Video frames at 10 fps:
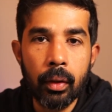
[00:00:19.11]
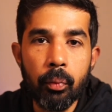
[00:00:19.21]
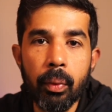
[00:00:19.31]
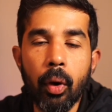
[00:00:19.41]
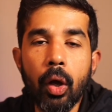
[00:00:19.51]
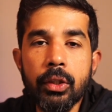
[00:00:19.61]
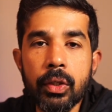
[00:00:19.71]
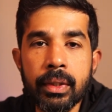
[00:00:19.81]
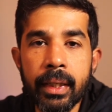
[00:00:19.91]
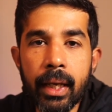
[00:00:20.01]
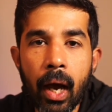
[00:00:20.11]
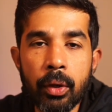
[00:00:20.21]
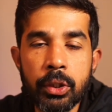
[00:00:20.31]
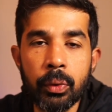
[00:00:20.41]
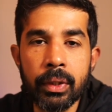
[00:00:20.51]
We will also see
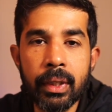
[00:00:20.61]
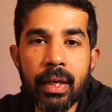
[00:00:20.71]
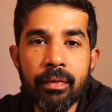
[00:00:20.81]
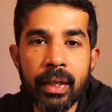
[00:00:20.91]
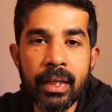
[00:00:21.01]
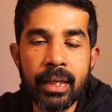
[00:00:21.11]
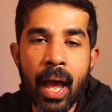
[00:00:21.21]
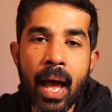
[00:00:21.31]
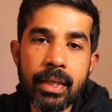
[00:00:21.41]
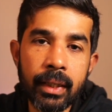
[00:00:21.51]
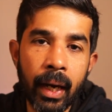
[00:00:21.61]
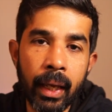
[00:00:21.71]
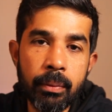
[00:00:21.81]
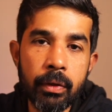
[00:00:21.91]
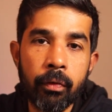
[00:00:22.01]
how to retrieve these as
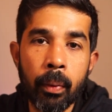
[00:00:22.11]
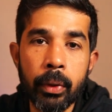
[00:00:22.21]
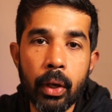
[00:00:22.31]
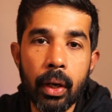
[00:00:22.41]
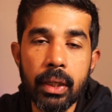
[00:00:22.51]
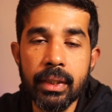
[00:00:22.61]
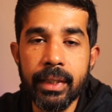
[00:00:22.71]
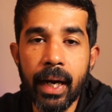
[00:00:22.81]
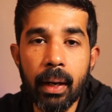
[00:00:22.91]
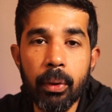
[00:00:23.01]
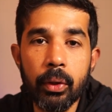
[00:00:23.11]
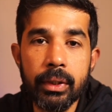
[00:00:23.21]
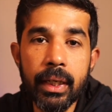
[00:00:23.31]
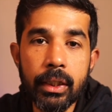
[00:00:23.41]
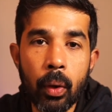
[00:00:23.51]
claims from your
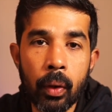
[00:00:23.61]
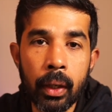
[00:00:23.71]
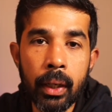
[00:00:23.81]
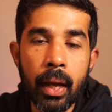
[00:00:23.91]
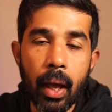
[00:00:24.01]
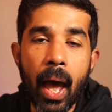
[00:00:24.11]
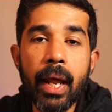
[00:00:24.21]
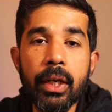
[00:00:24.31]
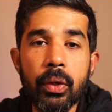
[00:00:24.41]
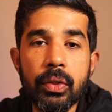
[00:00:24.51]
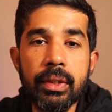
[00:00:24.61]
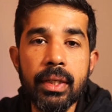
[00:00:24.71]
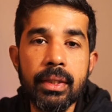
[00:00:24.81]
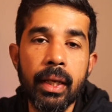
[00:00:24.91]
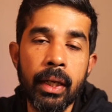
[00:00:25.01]
JWT token and use
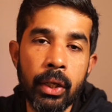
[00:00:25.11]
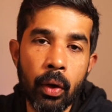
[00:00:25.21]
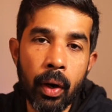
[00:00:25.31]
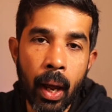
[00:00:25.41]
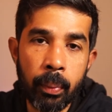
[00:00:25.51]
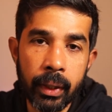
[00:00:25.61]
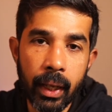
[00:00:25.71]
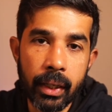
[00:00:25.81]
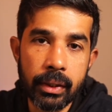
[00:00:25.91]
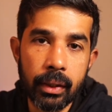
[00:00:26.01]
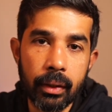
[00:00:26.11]
this in your application.